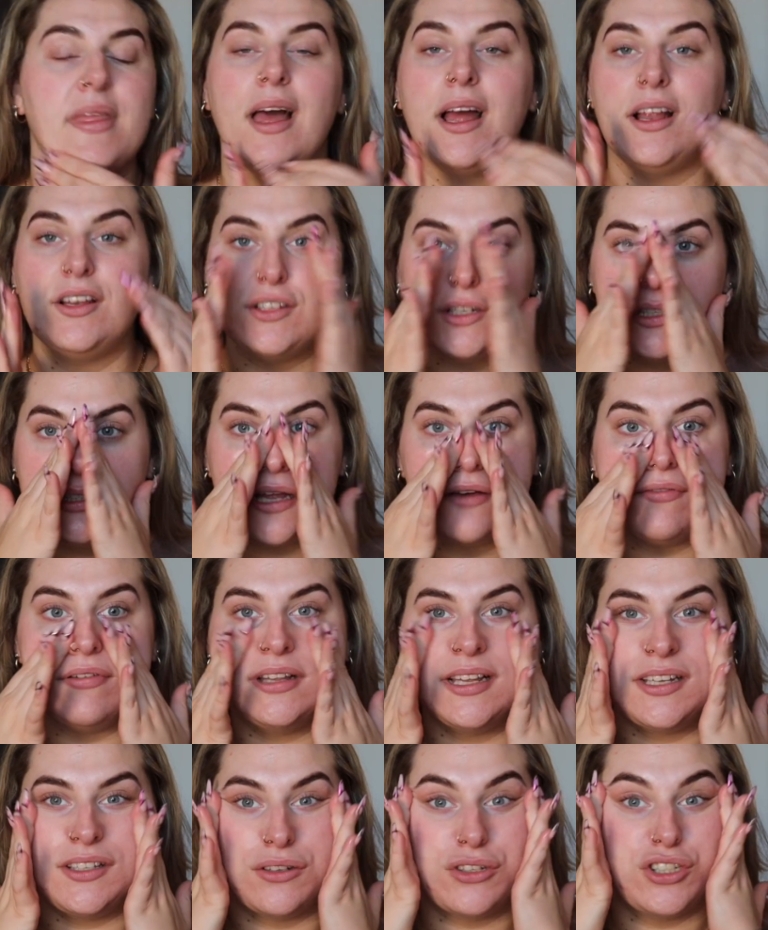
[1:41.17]
And just have a
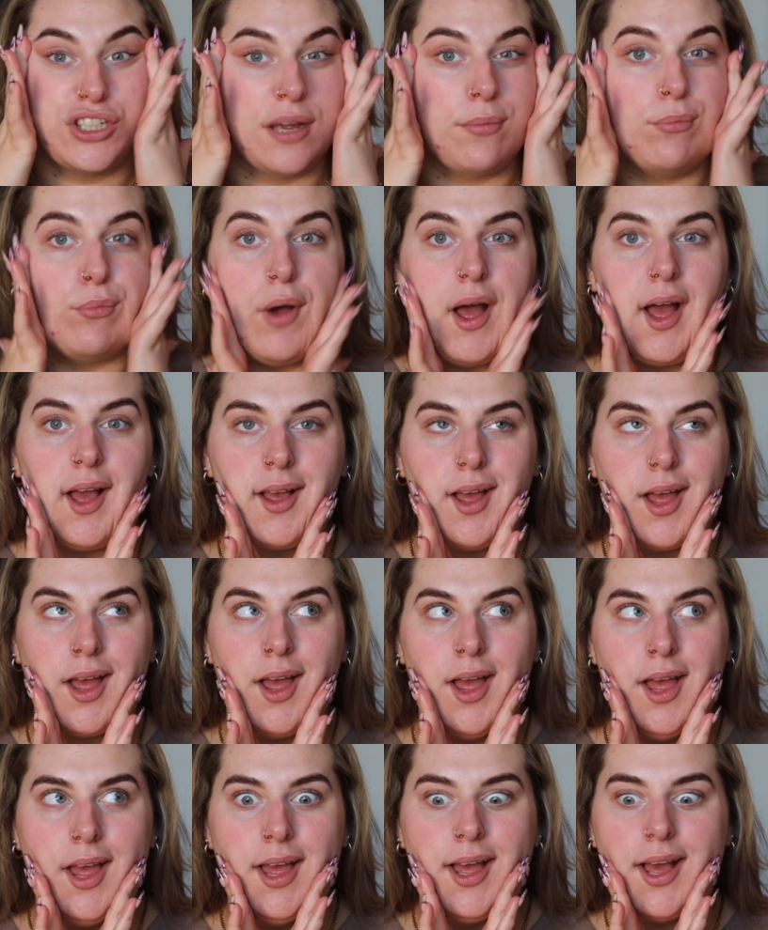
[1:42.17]
little chin wag,
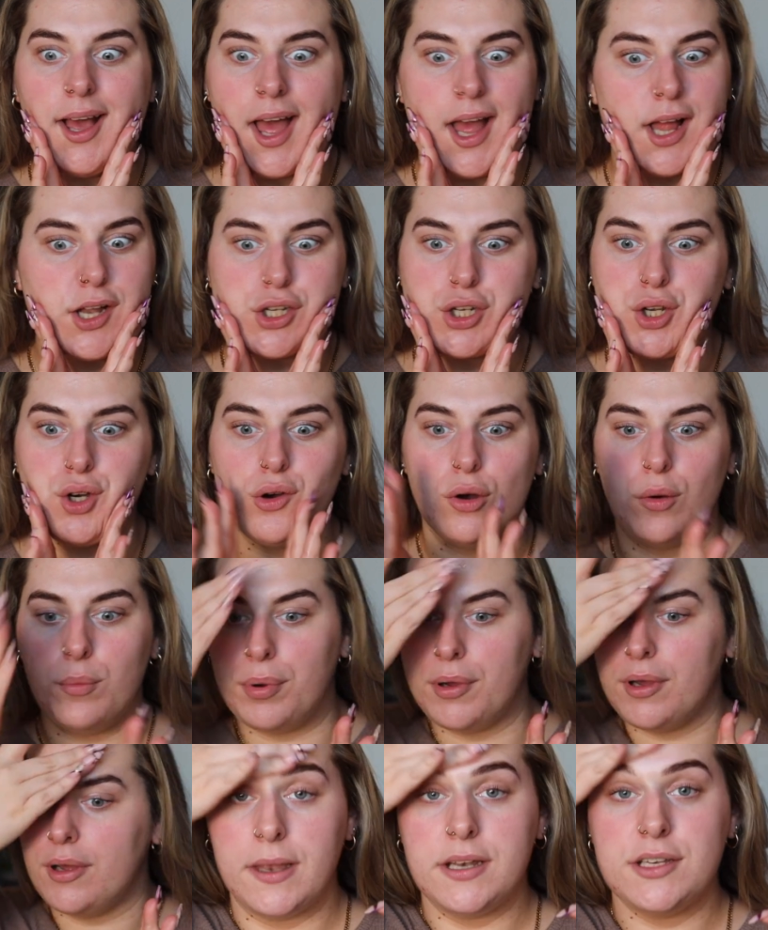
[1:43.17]
catch up.